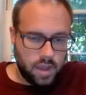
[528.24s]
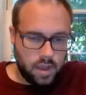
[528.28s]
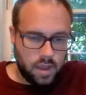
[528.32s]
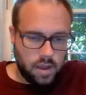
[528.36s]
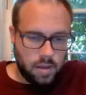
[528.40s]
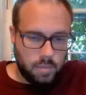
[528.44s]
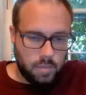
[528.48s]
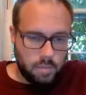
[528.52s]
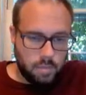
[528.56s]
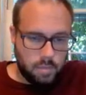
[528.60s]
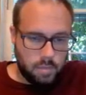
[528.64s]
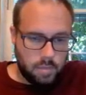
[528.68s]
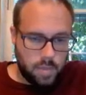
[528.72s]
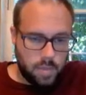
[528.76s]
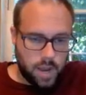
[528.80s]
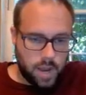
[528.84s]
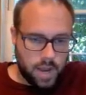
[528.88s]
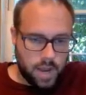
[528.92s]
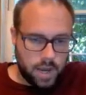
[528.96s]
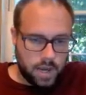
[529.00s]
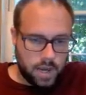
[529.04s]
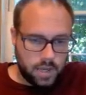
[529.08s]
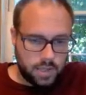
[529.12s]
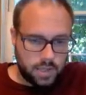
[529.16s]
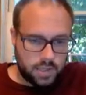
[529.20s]

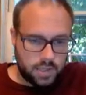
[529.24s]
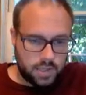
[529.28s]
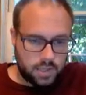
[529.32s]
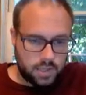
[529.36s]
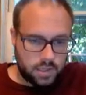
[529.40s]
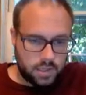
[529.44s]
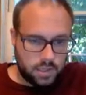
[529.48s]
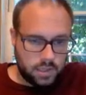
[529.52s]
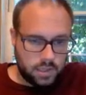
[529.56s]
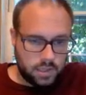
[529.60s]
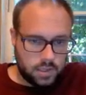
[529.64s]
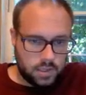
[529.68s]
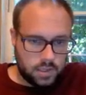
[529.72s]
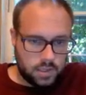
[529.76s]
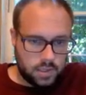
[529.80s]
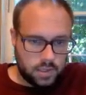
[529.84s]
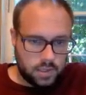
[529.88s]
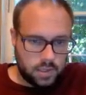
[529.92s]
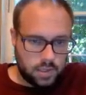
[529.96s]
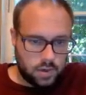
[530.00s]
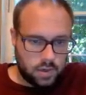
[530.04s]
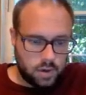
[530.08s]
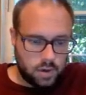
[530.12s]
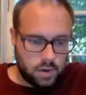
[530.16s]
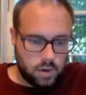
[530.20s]
minus
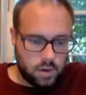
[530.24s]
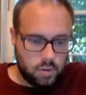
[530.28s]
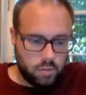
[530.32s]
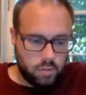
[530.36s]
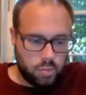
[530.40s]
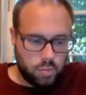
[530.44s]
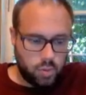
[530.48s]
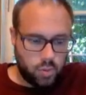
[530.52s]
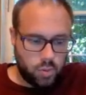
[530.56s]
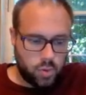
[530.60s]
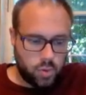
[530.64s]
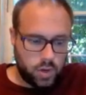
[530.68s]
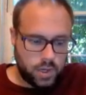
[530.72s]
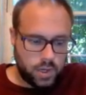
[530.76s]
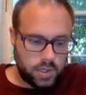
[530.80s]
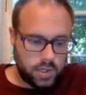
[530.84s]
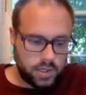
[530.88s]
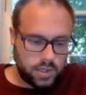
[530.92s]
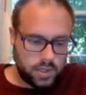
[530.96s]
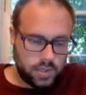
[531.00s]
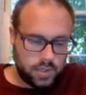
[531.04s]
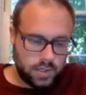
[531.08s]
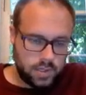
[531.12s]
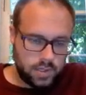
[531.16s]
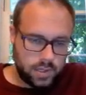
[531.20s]

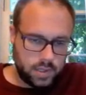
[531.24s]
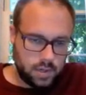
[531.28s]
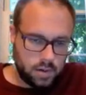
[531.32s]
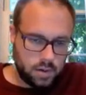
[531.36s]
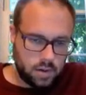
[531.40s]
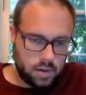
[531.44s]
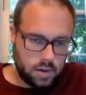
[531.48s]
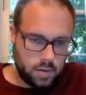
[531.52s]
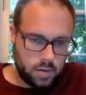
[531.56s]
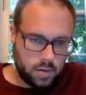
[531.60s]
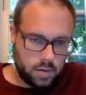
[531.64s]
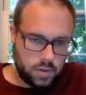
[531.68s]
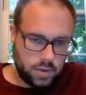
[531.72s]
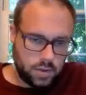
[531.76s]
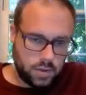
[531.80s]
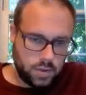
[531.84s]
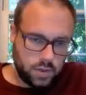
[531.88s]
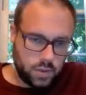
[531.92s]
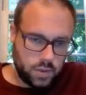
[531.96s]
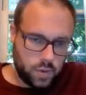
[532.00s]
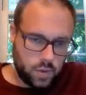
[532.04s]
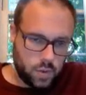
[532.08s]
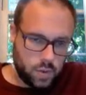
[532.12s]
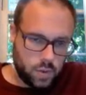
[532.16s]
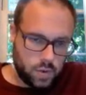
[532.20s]

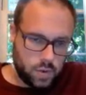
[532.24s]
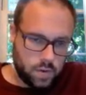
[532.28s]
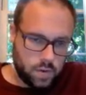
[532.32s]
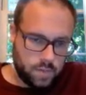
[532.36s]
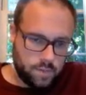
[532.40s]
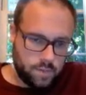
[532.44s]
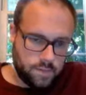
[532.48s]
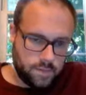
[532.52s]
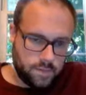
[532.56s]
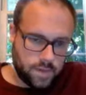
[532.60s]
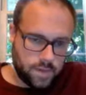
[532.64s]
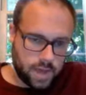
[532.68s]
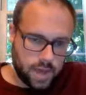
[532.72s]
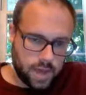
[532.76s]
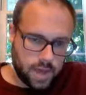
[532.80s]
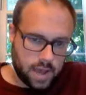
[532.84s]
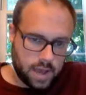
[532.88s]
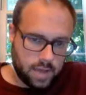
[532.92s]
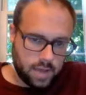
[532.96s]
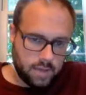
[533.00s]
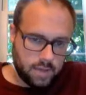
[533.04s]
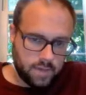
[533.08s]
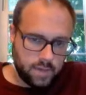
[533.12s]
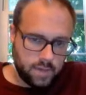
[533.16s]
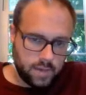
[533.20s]

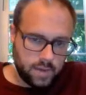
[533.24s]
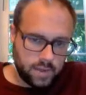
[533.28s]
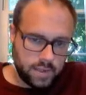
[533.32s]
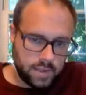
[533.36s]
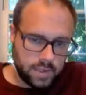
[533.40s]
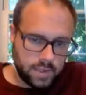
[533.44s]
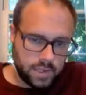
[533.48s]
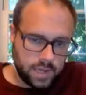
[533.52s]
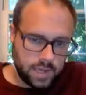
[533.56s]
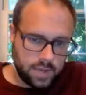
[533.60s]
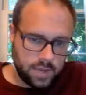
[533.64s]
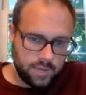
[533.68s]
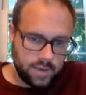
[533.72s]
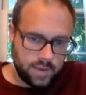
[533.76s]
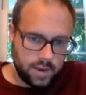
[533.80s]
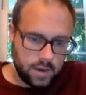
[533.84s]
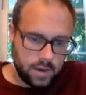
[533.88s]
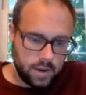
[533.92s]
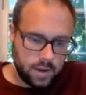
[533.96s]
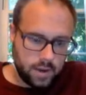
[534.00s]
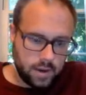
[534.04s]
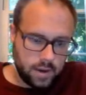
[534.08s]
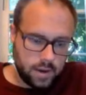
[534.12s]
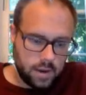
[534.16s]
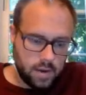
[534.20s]

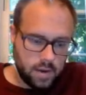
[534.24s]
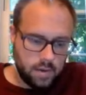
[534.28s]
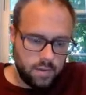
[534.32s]
0.0257